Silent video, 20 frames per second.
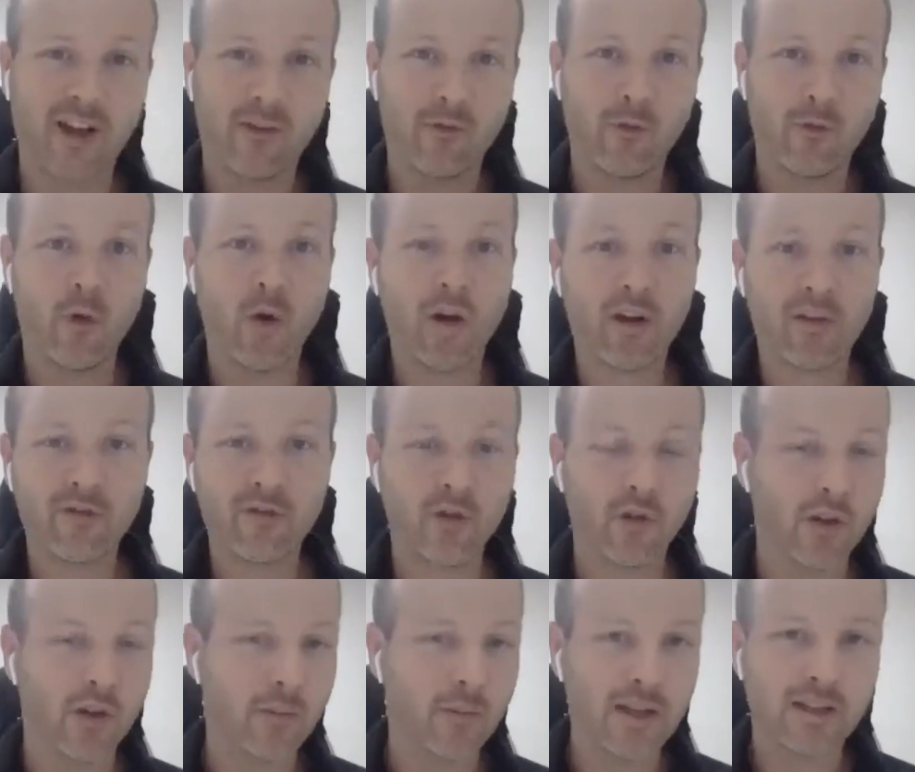work for
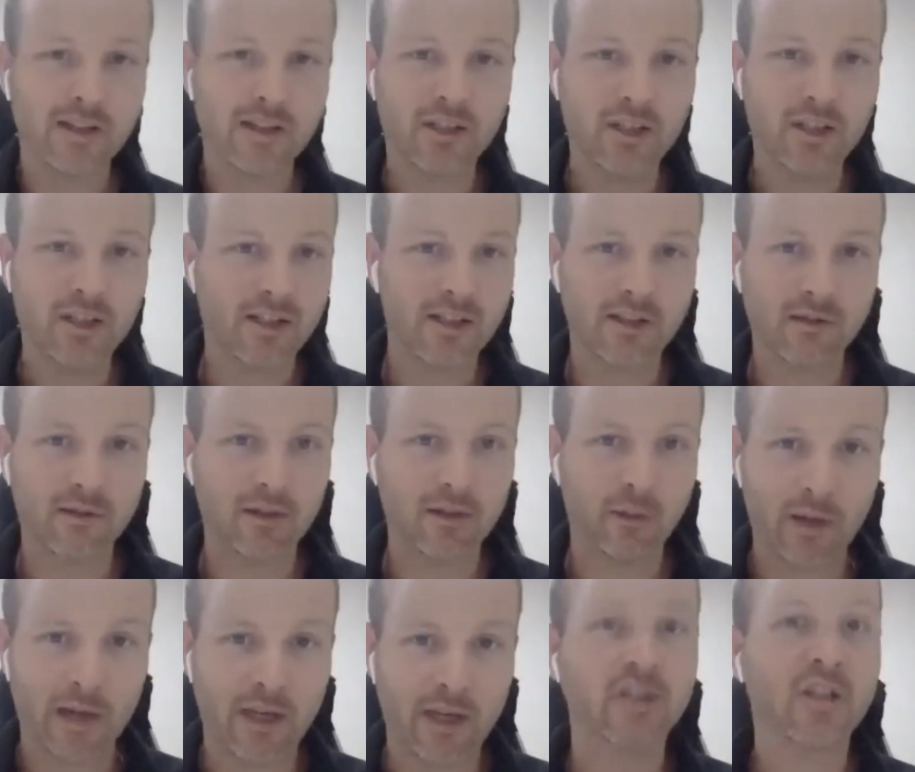them, is just, we
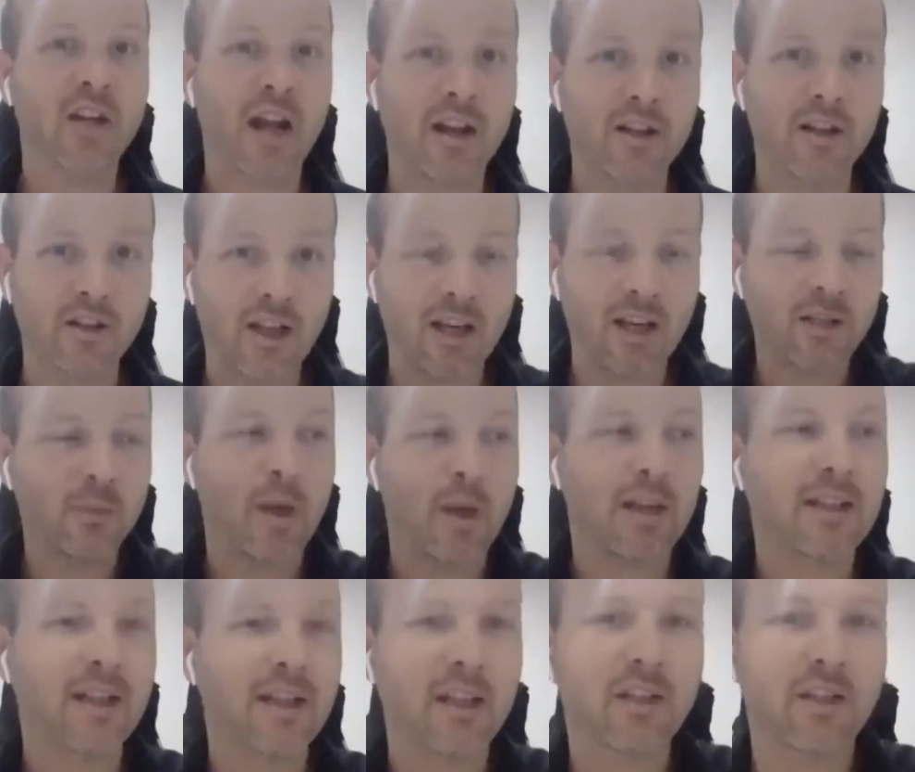need to change the
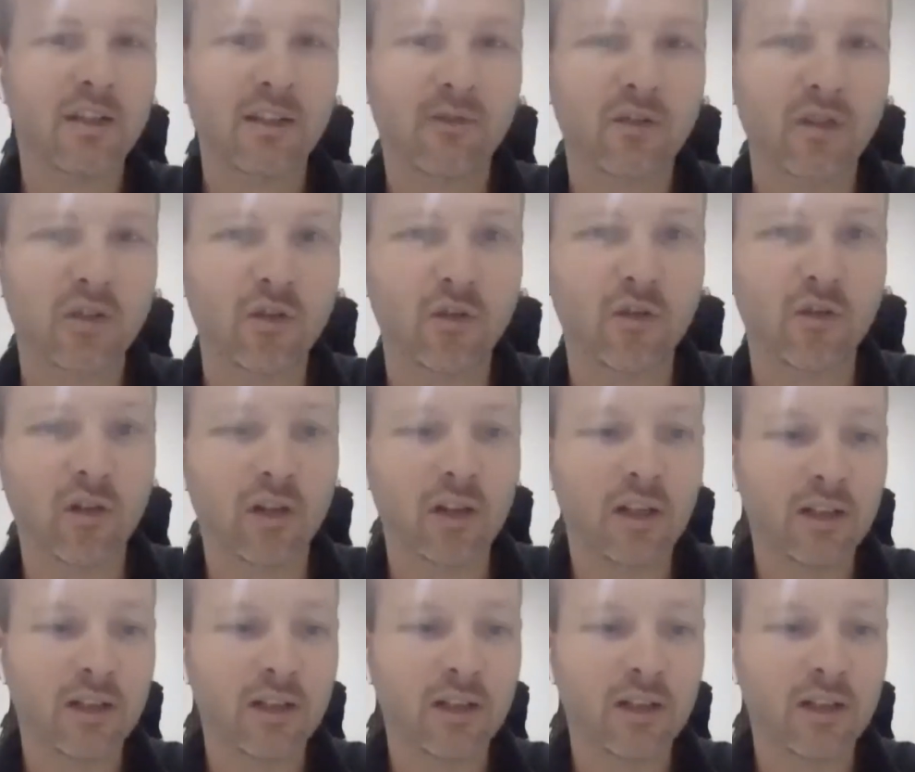expectations for sure. And